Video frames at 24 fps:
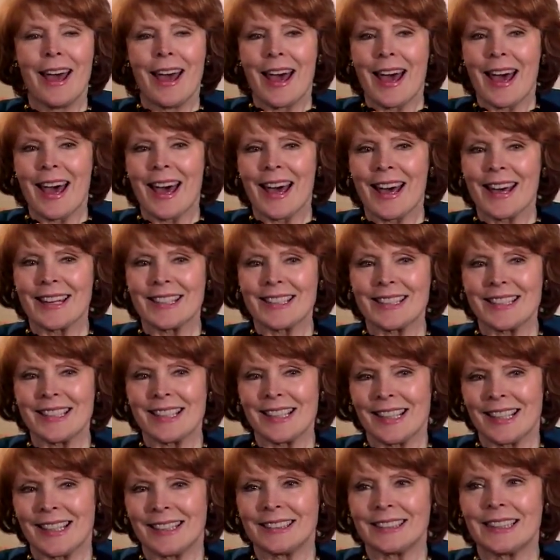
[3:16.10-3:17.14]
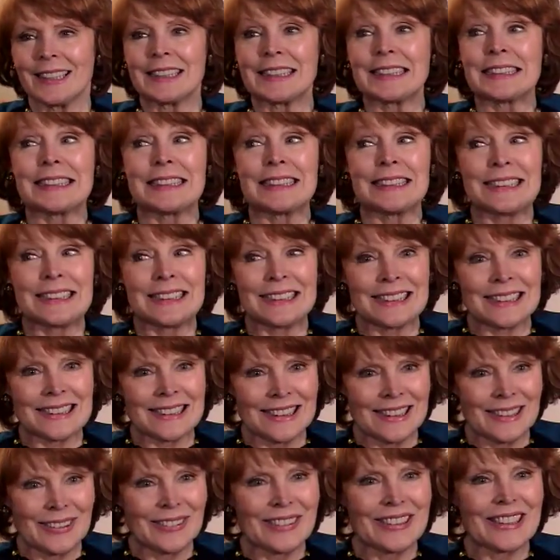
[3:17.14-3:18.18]
And I said, I
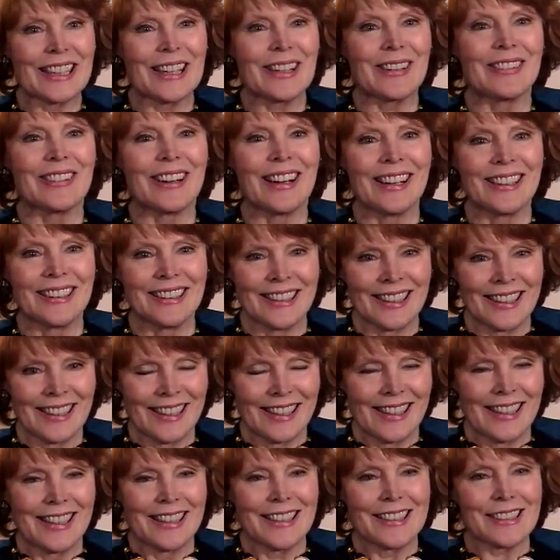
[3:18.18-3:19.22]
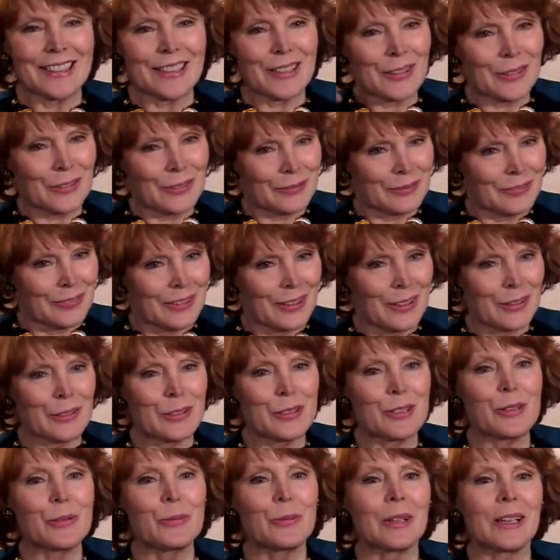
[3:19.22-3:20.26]
know what they want. So those
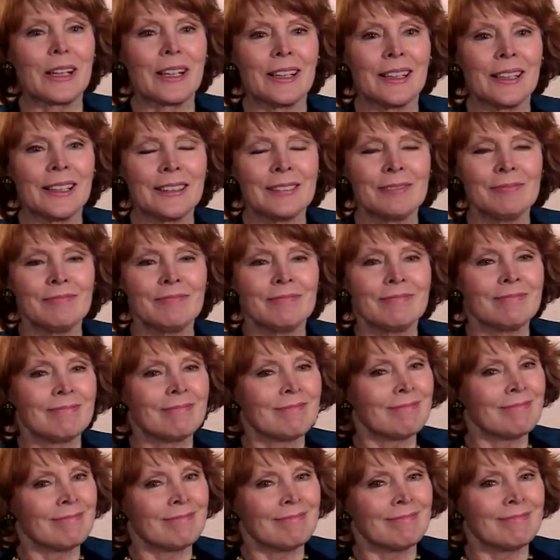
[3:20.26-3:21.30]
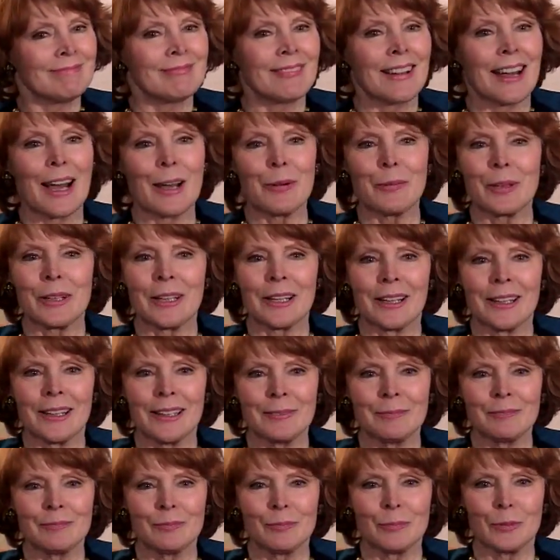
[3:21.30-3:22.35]
2 went on. I went
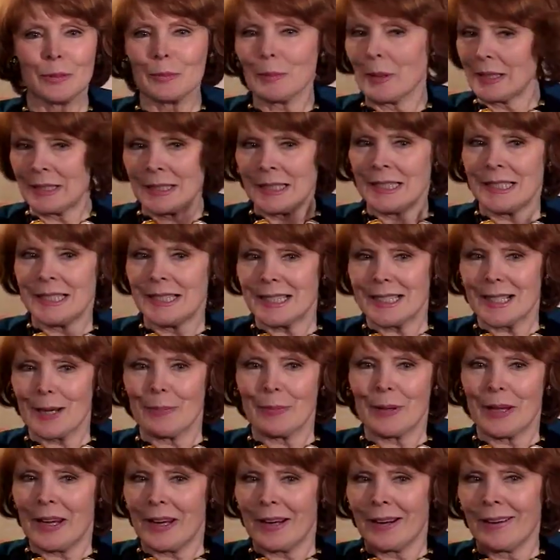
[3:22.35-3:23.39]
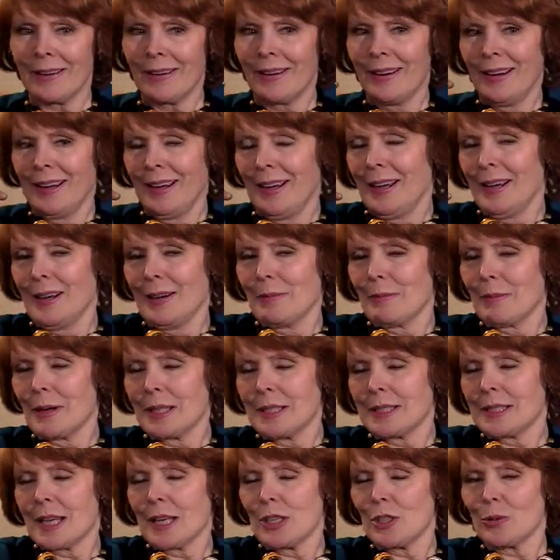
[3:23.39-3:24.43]
on with my teased up hair, my
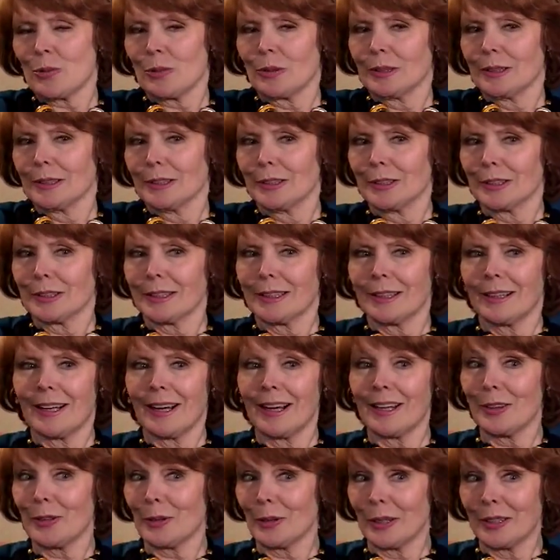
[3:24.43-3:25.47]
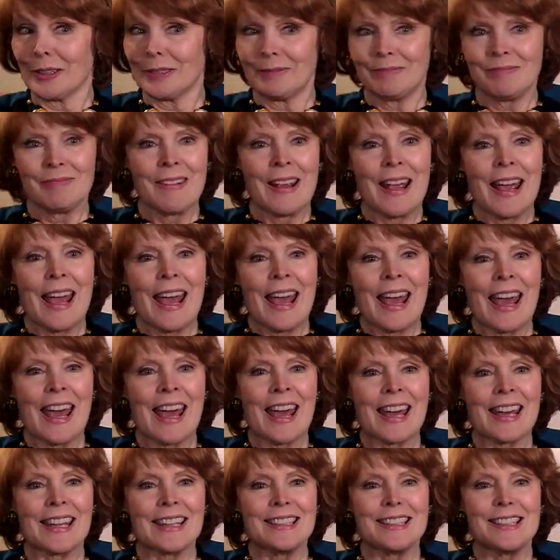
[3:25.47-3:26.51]
sensual look, I thought,
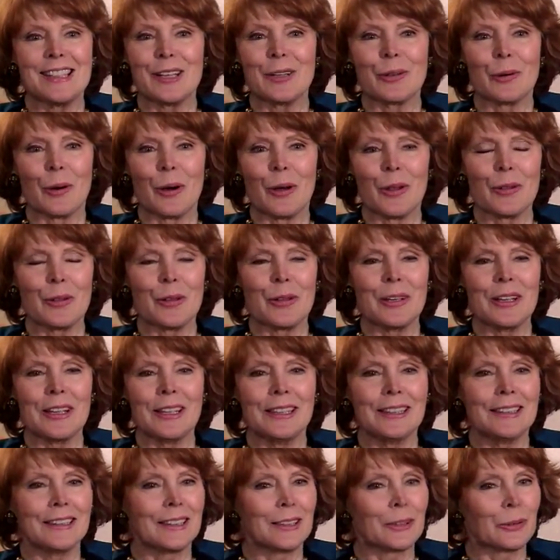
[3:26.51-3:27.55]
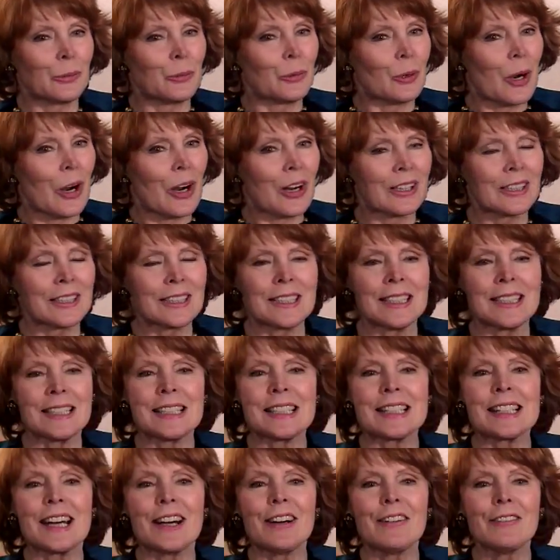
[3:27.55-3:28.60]
and did all the little walks and
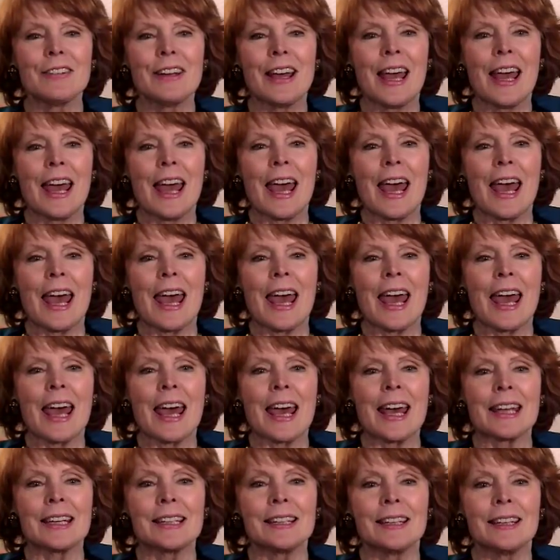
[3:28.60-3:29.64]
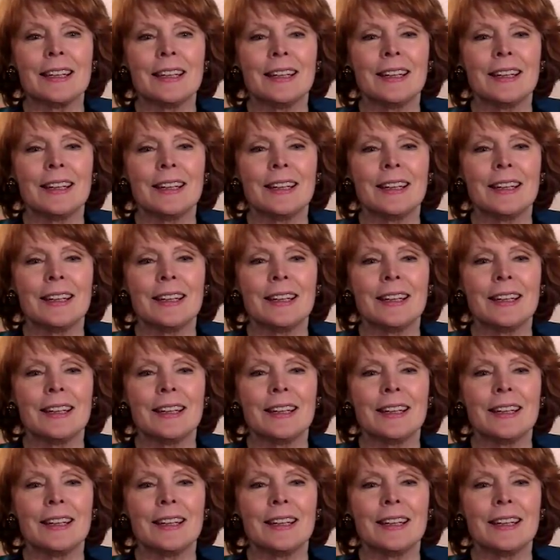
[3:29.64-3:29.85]
stuff. And